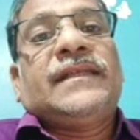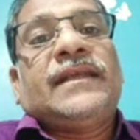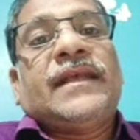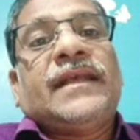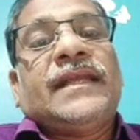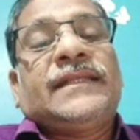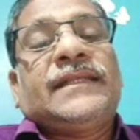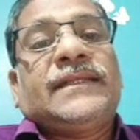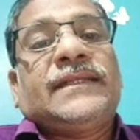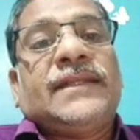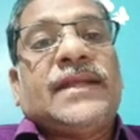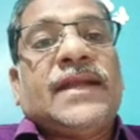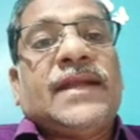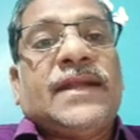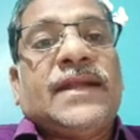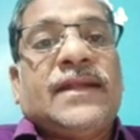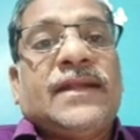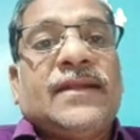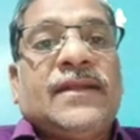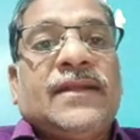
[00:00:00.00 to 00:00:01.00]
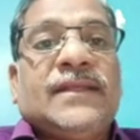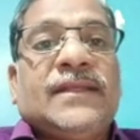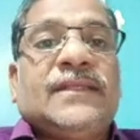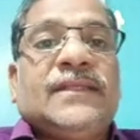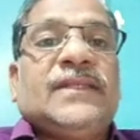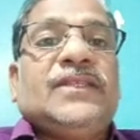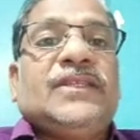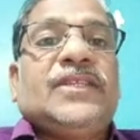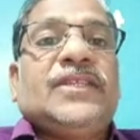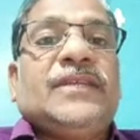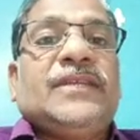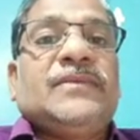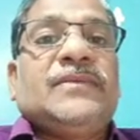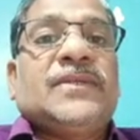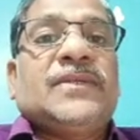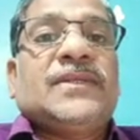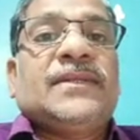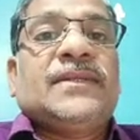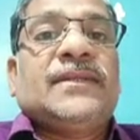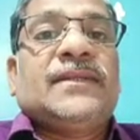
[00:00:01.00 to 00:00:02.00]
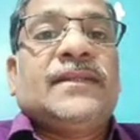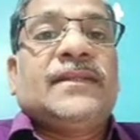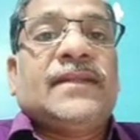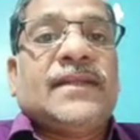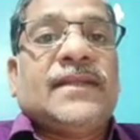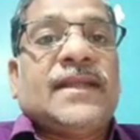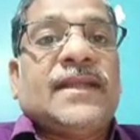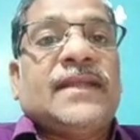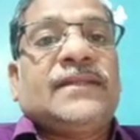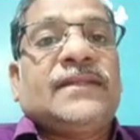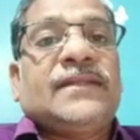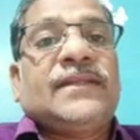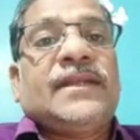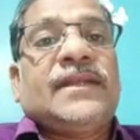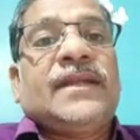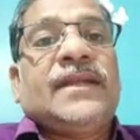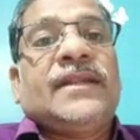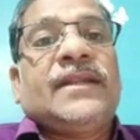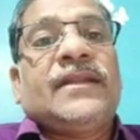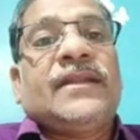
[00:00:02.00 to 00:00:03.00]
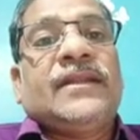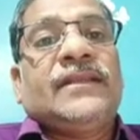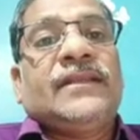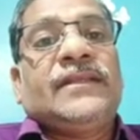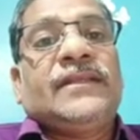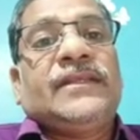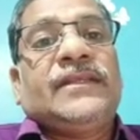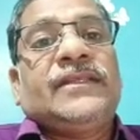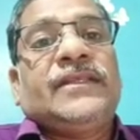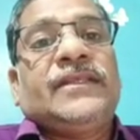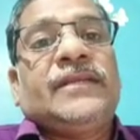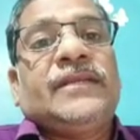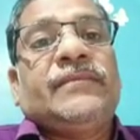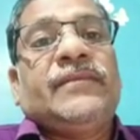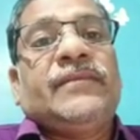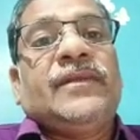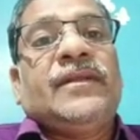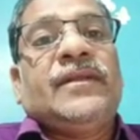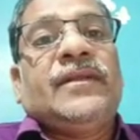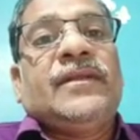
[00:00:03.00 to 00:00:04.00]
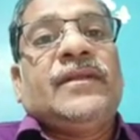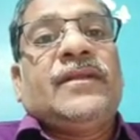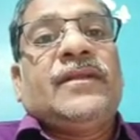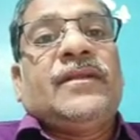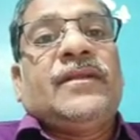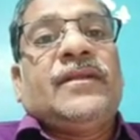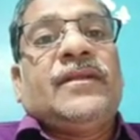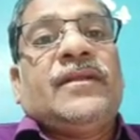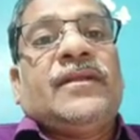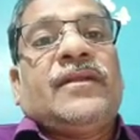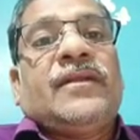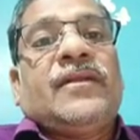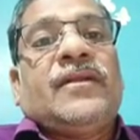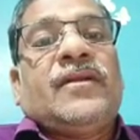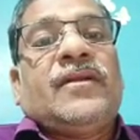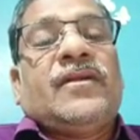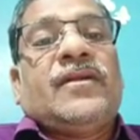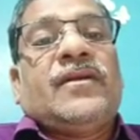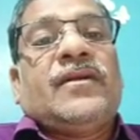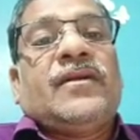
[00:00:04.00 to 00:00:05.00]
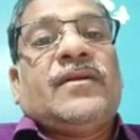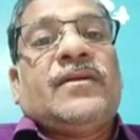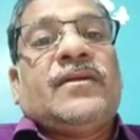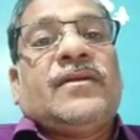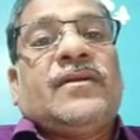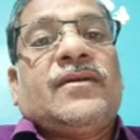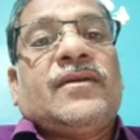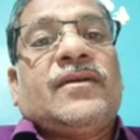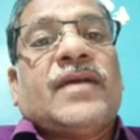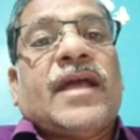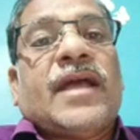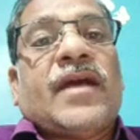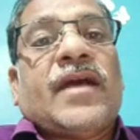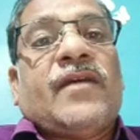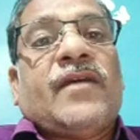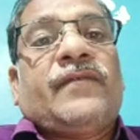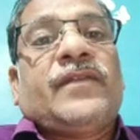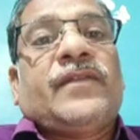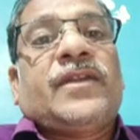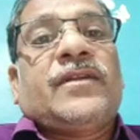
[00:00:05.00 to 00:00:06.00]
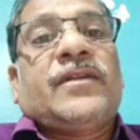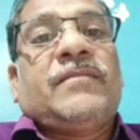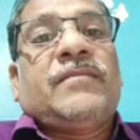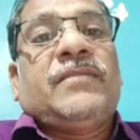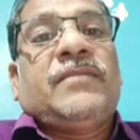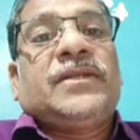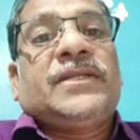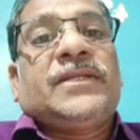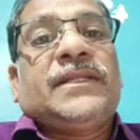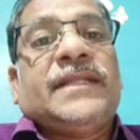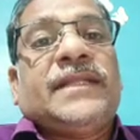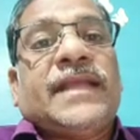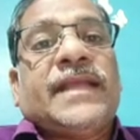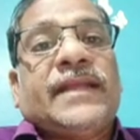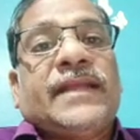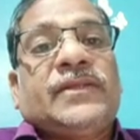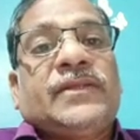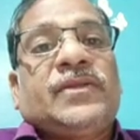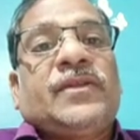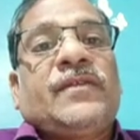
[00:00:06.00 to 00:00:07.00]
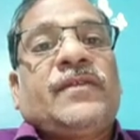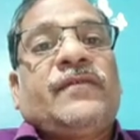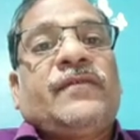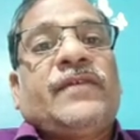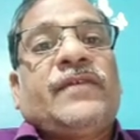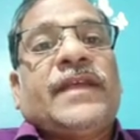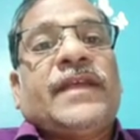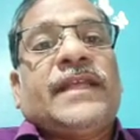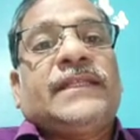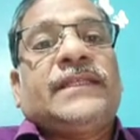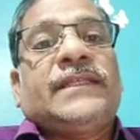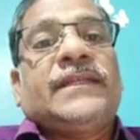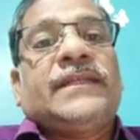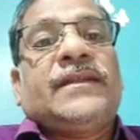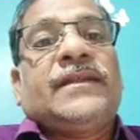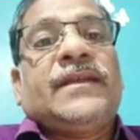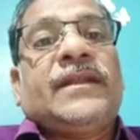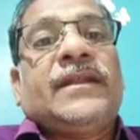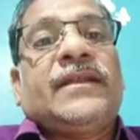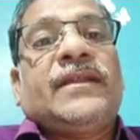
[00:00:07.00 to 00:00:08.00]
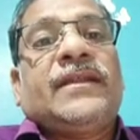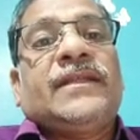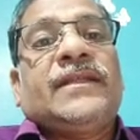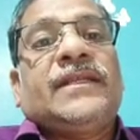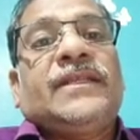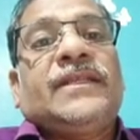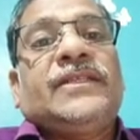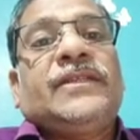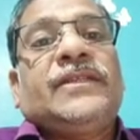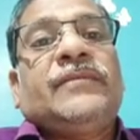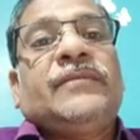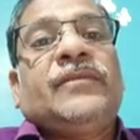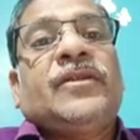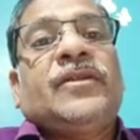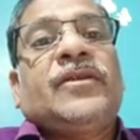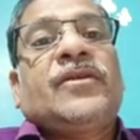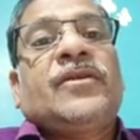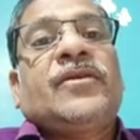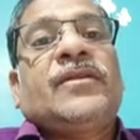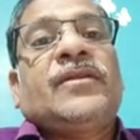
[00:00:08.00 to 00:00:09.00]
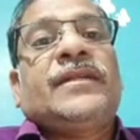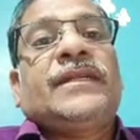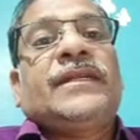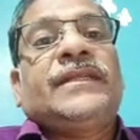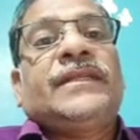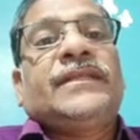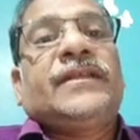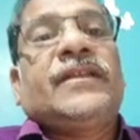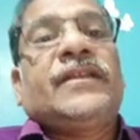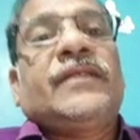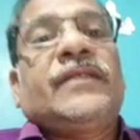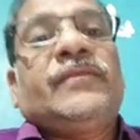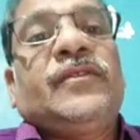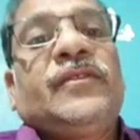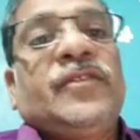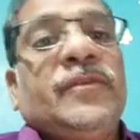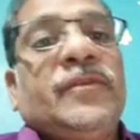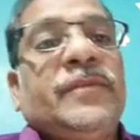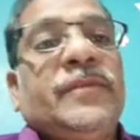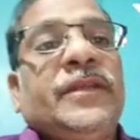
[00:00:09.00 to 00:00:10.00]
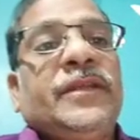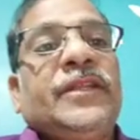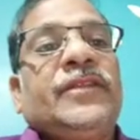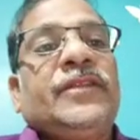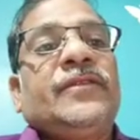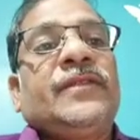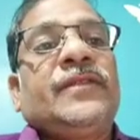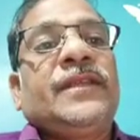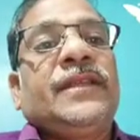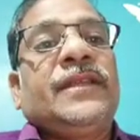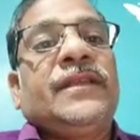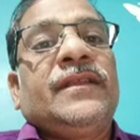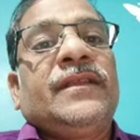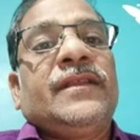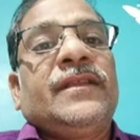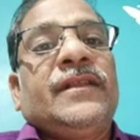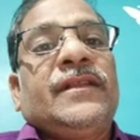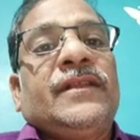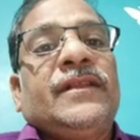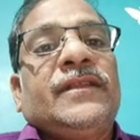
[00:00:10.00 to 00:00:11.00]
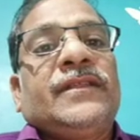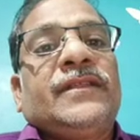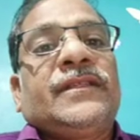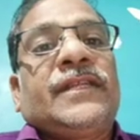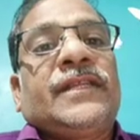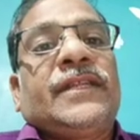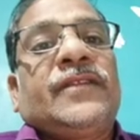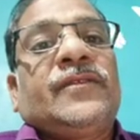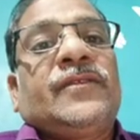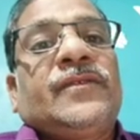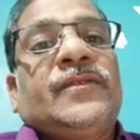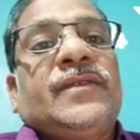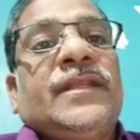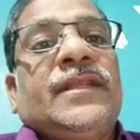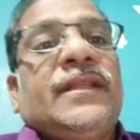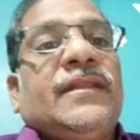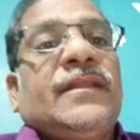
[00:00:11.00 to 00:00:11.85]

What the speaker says: acid hydrolase enzymes. That acid hydrolase enzyme, after completion the action of acid hydrolase enzyme, the contents are absorbing into the cytosol.